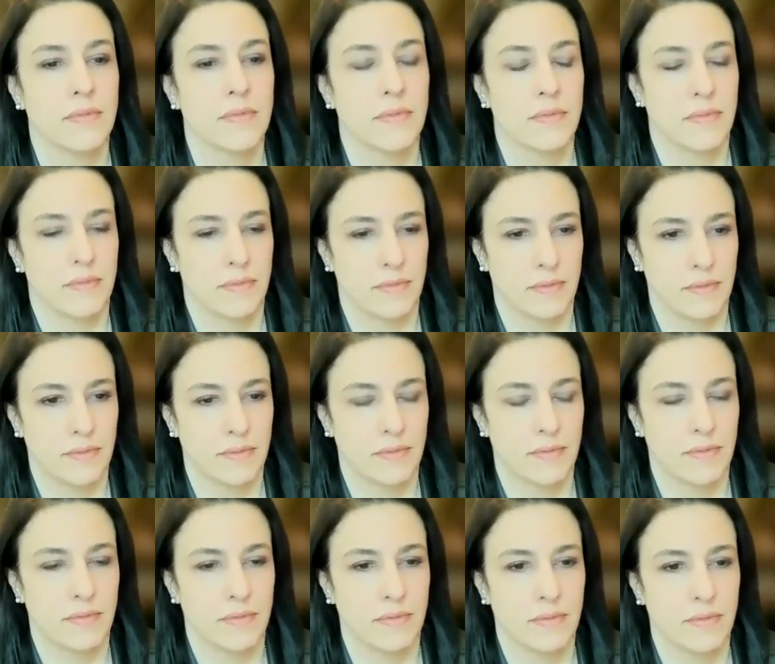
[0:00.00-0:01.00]

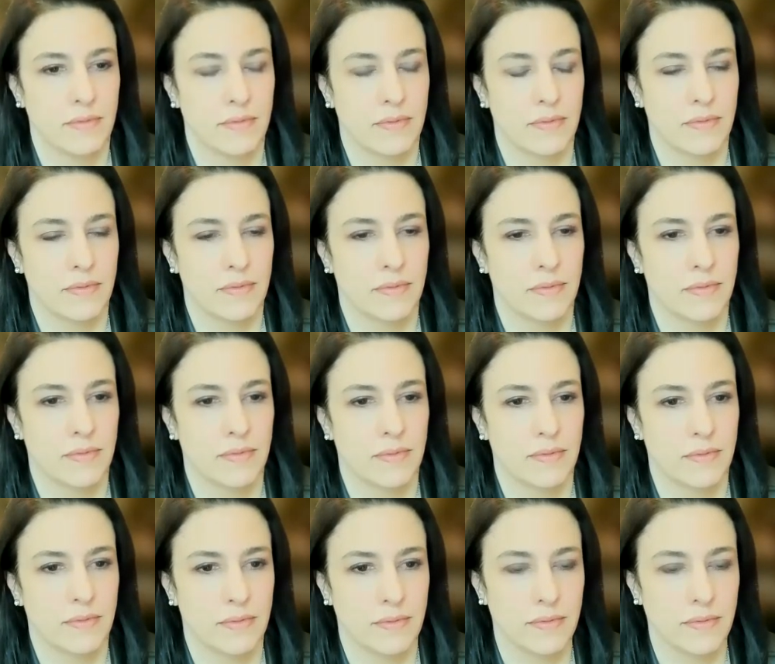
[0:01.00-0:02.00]

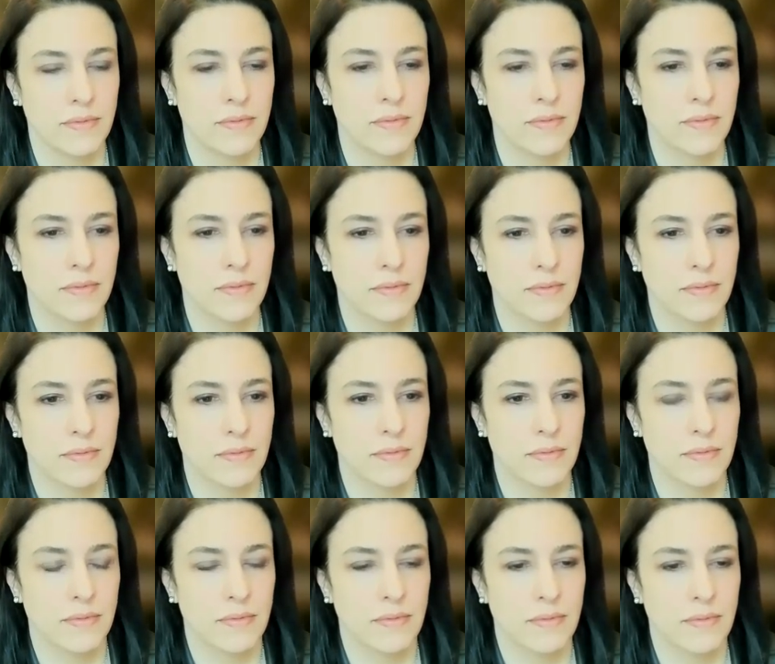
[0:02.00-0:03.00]

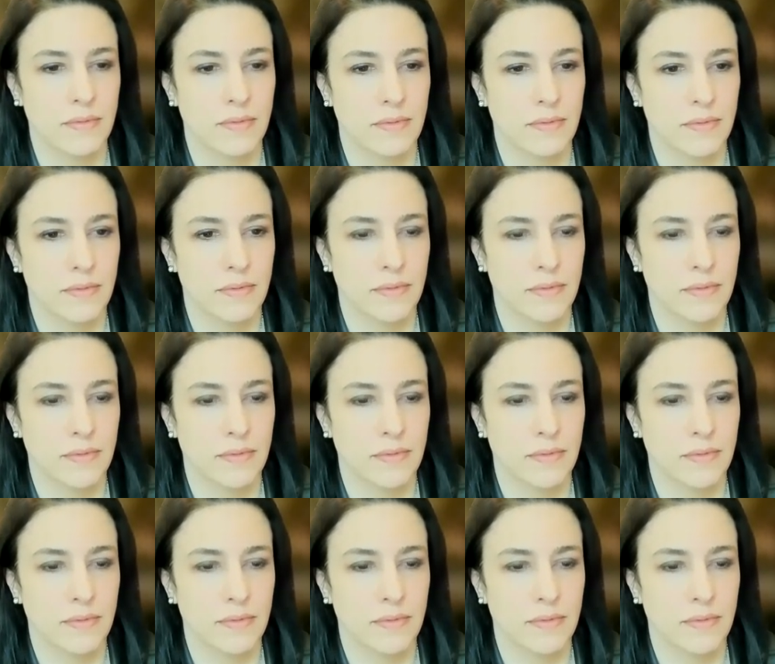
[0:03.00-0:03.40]
This person isn't speaking.